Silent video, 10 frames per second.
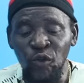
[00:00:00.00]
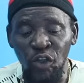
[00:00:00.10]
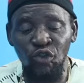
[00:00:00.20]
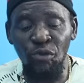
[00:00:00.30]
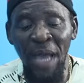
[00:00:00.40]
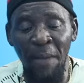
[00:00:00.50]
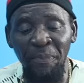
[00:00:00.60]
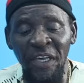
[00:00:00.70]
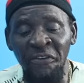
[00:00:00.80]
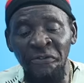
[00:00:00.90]
So true, me
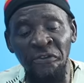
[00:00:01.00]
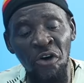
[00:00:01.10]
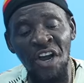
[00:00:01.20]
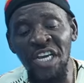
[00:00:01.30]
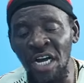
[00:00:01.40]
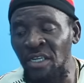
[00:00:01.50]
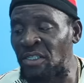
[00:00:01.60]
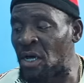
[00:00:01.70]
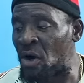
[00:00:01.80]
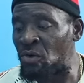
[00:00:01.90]
have pay four
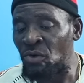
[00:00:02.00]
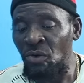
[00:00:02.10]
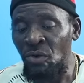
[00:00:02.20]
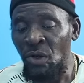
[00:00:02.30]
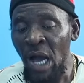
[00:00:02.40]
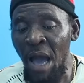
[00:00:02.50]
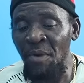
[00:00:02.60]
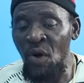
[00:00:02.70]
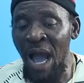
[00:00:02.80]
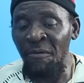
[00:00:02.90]
years now. I
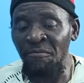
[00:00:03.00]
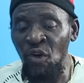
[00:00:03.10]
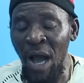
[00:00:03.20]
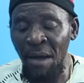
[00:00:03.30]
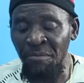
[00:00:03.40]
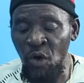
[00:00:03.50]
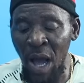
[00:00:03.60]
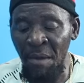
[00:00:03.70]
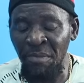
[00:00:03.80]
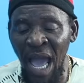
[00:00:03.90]
me want, me want, me
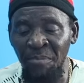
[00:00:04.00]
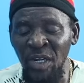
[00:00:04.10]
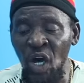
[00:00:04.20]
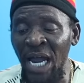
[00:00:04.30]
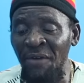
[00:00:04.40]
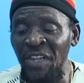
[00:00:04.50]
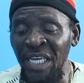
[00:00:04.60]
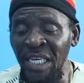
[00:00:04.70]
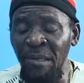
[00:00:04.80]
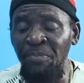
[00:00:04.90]
want, me, me don't have
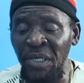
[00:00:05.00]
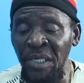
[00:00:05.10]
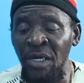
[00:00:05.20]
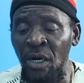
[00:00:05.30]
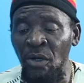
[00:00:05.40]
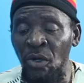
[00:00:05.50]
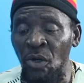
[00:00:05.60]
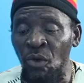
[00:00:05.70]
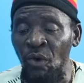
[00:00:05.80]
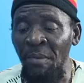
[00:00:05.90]
the EP you now.
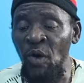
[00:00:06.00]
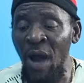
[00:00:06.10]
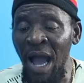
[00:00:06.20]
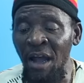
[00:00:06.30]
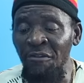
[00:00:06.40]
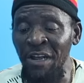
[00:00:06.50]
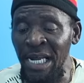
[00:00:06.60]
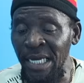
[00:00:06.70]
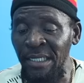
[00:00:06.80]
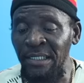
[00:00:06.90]
When me want
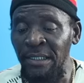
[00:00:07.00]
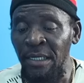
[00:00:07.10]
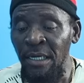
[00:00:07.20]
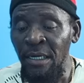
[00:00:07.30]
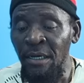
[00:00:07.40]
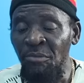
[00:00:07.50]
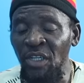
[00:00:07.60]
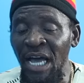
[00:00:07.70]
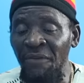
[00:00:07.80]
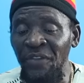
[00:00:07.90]
release. Okay.
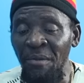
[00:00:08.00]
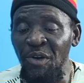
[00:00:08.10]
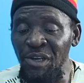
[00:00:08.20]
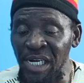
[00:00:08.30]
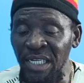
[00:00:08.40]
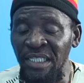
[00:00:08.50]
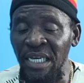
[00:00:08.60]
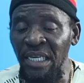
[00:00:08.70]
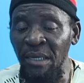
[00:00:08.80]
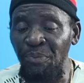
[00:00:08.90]
But after me release
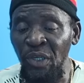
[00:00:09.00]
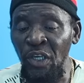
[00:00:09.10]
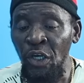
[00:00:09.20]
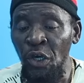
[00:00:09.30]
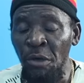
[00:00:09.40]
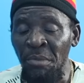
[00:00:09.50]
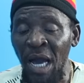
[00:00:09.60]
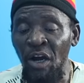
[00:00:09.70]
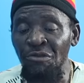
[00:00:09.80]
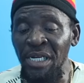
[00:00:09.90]
the EP,
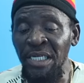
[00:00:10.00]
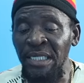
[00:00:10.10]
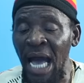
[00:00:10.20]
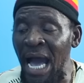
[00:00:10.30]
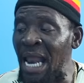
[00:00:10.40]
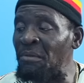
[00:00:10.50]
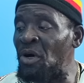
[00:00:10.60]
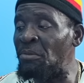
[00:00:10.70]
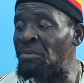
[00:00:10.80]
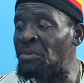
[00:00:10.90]
now I go release the
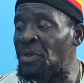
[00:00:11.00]
album